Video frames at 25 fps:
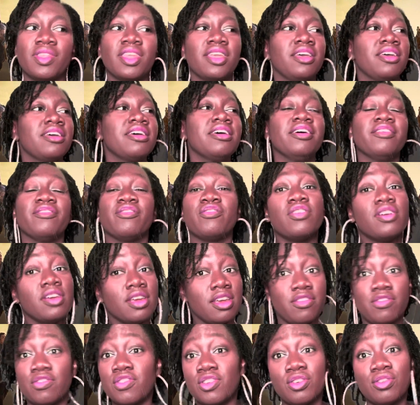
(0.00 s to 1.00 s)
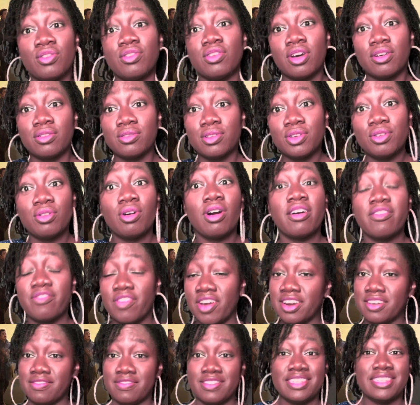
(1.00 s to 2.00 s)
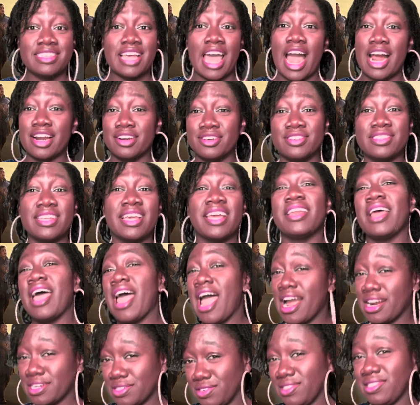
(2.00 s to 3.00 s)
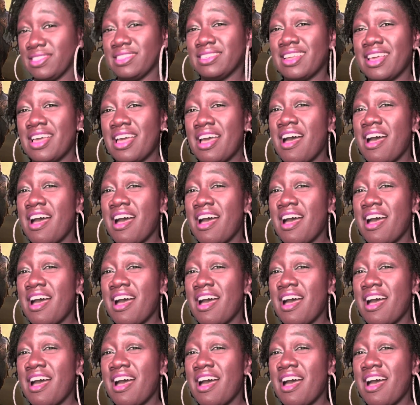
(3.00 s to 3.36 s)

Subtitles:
if you know you are a fan of these actors and actresses.